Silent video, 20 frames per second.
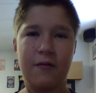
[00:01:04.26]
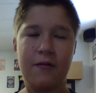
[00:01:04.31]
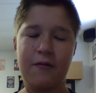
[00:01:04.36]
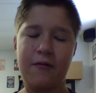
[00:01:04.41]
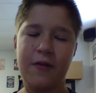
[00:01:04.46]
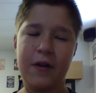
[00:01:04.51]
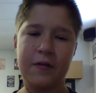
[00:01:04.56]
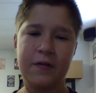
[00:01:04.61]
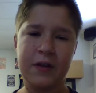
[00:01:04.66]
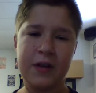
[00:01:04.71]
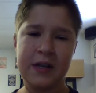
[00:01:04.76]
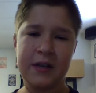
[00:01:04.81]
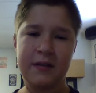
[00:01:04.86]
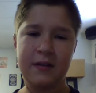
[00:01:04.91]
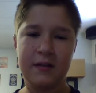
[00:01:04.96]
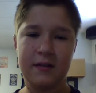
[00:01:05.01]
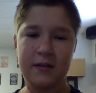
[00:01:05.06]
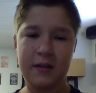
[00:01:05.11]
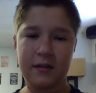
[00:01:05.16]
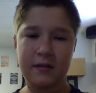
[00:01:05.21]
50
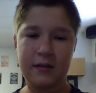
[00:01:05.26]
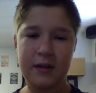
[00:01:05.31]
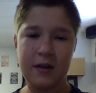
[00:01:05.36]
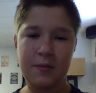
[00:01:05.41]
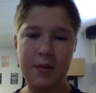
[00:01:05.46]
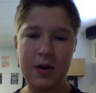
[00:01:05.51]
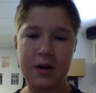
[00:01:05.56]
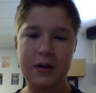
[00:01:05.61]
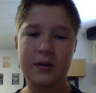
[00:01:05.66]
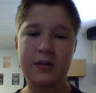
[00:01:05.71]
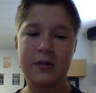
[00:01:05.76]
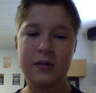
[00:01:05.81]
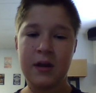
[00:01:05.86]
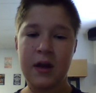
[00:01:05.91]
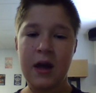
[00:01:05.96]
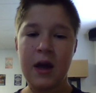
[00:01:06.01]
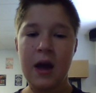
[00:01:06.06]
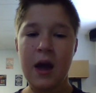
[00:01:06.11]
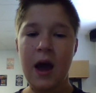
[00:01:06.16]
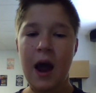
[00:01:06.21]
to 60 bucks.
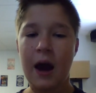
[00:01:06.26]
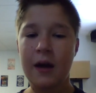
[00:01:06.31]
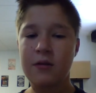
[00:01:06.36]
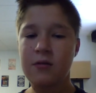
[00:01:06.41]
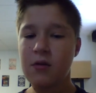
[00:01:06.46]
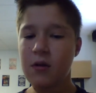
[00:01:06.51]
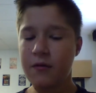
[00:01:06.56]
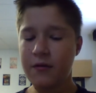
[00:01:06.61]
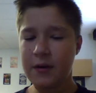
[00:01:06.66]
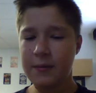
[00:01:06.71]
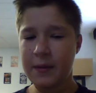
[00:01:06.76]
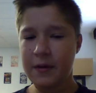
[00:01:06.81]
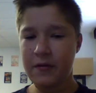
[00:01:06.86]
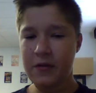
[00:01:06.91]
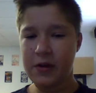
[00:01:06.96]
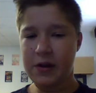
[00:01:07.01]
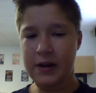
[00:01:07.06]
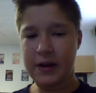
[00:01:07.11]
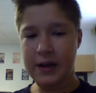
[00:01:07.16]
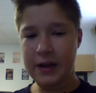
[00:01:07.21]
I don't know if I'm
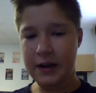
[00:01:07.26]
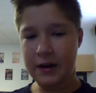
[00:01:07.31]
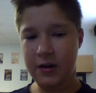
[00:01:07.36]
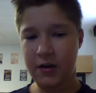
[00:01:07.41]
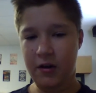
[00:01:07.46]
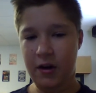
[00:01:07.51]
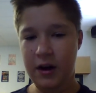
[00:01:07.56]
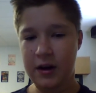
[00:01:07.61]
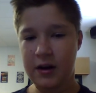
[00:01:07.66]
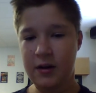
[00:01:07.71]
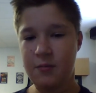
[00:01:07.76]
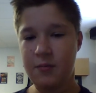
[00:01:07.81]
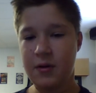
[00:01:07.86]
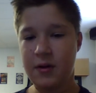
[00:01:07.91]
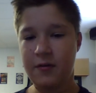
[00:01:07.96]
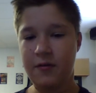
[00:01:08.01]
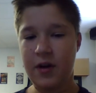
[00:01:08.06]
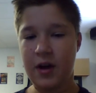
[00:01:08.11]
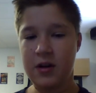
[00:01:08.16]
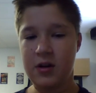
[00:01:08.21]
ever going to get it graded,
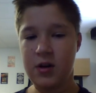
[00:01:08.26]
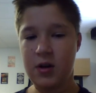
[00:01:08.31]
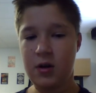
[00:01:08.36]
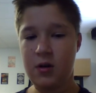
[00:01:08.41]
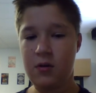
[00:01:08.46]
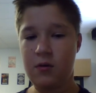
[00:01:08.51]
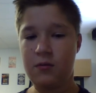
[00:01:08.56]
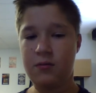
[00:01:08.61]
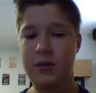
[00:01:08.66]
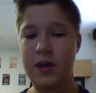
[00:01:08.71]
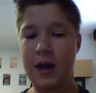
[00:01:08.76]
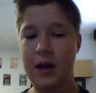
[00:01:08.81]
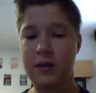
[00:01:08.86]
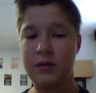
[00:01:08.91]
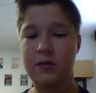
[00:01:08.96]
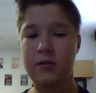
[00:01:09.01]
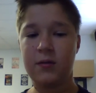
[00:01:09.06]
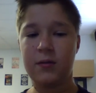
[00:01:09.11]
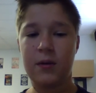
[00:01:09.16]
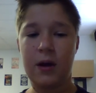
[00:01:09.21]
but if I do,
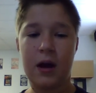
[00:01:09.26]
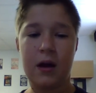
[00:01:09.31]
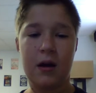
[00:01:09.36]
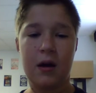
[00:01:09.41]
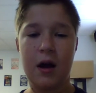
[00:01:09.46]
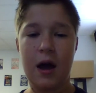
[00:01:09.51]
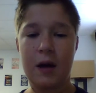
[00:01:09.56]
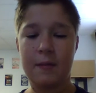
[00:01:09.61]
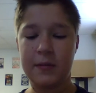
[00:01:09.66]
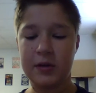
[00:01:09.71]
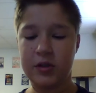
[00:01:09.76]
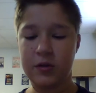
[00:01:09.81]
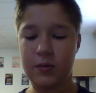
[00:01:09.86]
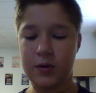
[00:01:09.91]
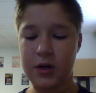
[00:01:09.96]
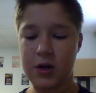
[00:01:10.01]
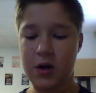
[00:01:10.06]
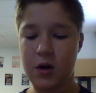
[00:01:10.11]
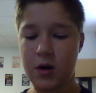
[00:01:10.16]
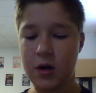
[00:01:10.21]
that's how much it
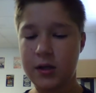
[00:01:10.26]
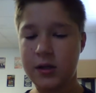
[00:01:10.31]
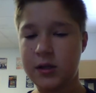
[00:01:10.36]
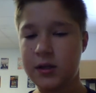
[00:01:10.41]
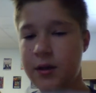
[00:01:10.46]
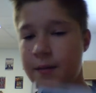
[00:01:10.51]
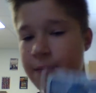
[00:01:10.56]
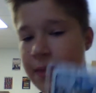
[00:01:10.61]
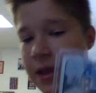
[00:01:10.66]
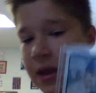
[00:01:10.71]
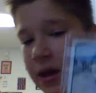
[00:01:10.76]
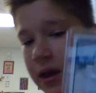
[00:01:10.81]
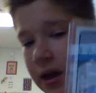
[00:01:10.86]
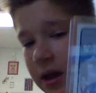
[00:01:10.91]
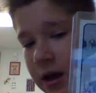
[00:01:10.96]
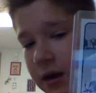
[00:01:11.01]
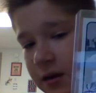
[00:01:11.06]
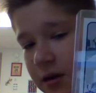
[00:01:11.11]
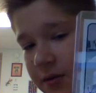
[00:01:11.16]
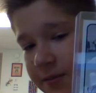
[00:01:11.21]
would cost.
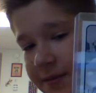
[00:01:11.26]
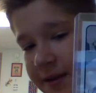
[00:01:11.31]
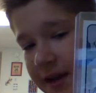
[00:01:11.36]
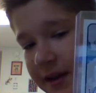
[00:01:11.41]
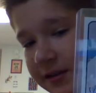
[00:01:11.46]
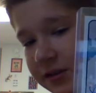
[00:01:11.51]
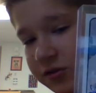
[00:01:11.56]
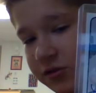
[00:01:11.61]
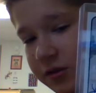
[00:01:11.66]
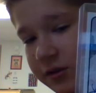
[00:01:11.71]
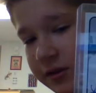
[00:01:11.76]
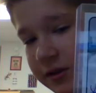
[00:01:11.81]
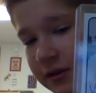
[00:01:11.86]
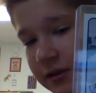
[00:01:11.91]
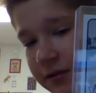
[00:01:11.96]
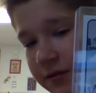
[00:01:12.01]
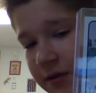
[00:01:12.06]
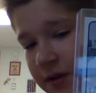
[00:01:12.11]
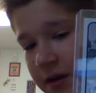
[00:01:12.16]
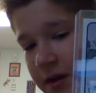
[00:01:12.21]
And I hope you guys enjoyed
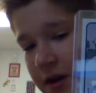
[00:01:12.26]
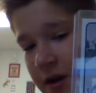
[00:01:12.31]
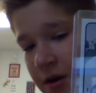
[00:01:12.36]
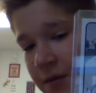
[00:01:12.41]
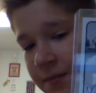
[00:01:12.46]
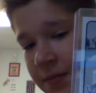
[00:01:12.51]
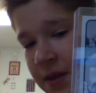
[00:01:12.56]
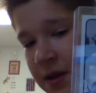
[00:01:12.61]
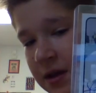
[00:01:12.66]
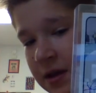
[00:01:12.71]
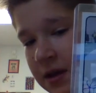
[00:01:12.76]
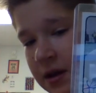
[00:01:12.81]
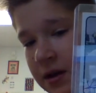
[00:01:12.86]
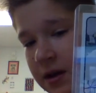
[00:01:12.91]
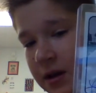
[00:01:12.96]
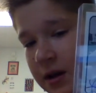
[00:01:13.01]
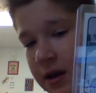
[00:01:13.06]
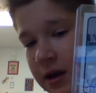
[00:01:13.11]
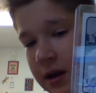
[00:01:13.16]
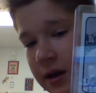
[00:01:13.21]
this video,
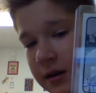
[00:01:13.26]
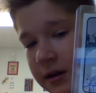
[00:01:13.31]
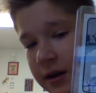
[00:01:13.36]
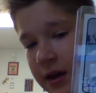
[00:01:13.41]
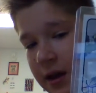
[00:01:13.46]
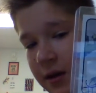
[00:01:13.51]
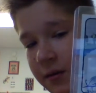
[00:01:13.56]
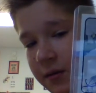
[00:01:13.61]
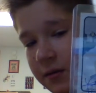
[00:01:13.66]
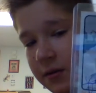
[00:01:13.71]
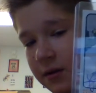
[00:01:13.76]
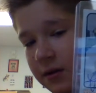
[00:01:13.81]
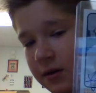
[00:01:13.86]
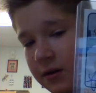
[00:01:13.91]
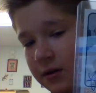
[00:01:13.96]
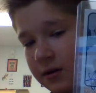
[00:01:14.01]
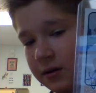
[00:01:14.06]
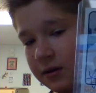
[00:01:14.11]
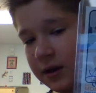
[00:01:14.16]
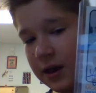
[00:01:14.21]
and can't
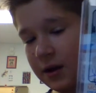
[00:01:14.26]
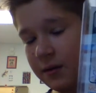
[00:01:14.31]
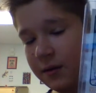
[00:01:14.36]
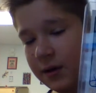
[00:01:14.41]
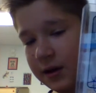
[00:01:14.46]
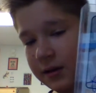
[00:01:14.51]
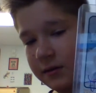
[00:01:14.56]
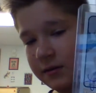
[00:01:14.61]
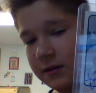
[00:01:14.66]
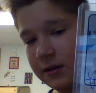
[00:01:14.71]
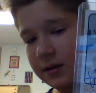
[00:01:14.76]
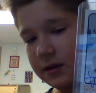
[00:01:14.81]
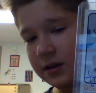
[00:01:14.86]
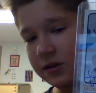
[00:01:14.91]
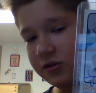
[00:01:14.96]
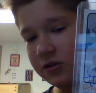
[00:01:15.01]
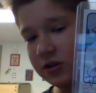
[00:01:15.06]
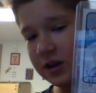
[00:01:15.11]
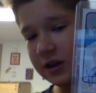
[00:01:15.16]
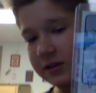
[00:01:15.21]
wait to
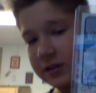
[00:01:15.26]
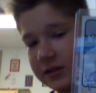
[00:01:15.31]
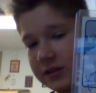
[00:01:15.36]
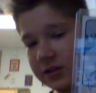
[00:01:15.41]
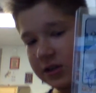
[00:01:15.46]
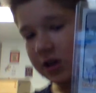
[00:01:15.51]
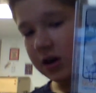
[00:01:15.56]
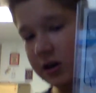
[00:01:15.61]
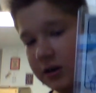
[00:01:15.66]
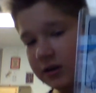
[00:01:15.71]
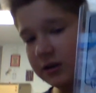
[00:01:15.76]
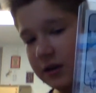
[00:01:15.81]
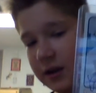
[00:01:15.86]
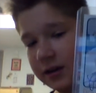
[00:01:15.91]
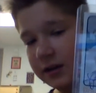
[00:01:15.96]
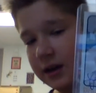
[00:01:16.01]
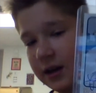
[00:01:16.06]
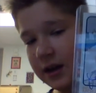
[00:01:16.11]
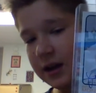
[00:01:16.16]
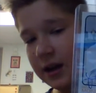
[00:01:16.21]
get you guys into card
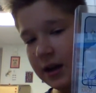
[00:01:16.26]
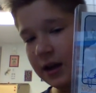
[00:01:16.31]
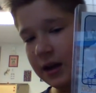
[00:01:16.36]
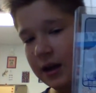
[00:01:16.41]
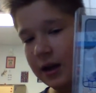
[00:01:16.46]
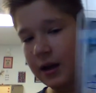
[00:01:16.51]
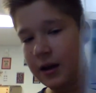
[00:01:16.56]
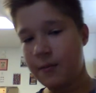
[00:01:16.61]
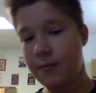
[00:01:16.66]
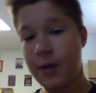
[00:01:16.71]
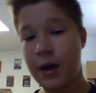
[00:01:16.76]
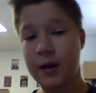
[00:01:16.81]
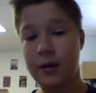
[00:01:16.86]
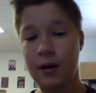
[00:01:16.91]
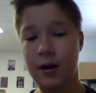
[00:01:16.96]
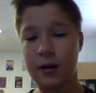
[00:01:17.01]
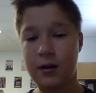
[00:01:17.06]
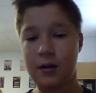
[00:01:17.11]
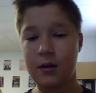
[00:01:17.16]
collecting and buy card